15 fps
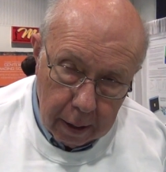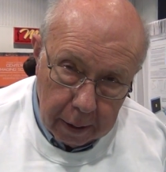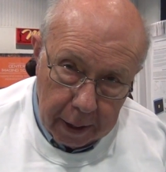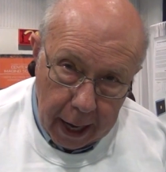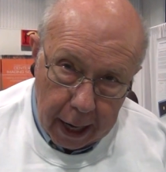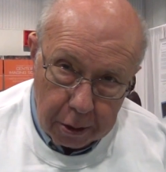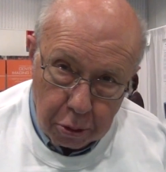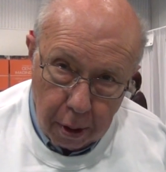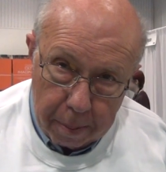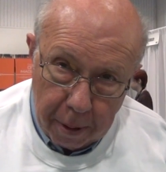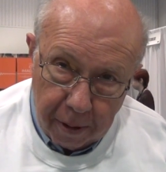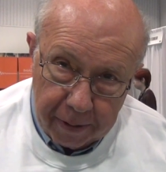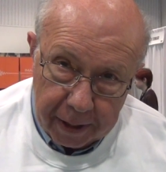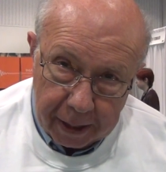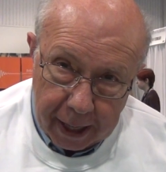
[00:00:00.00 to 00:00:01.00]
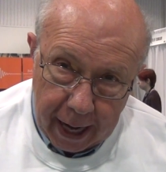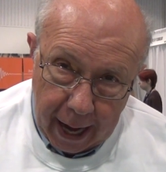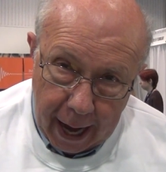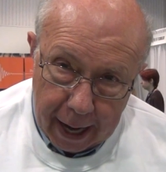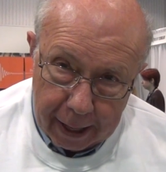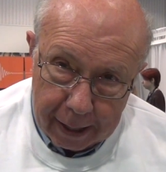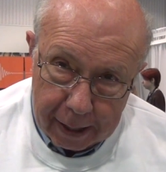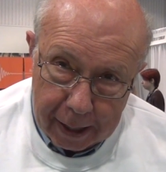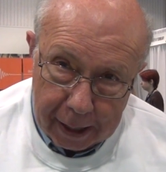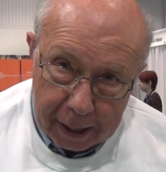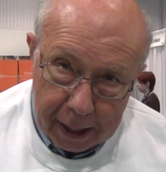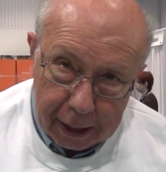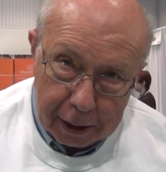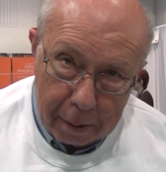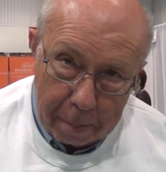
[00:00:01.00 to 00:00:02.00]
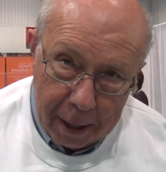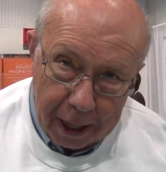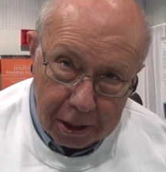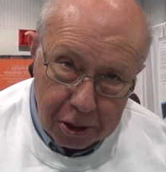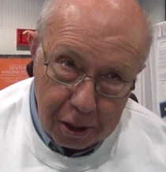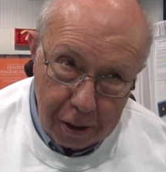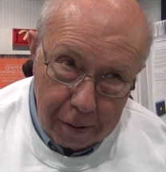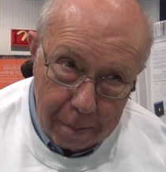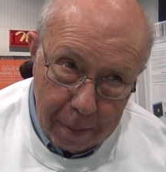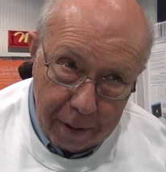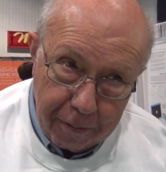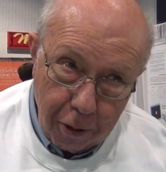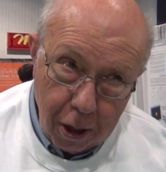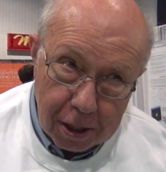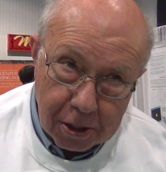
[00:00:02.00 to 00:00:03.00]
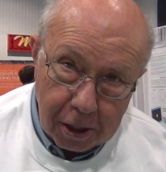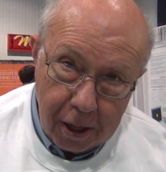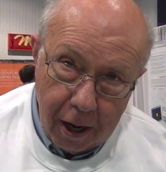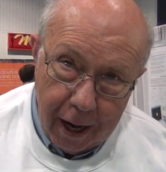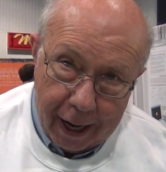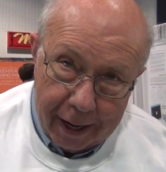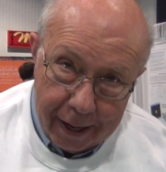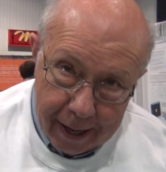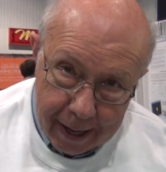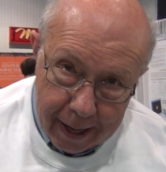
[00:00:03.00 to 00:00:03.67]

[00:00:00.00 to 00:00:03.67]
not trip over the cat, get the picture before it's gone.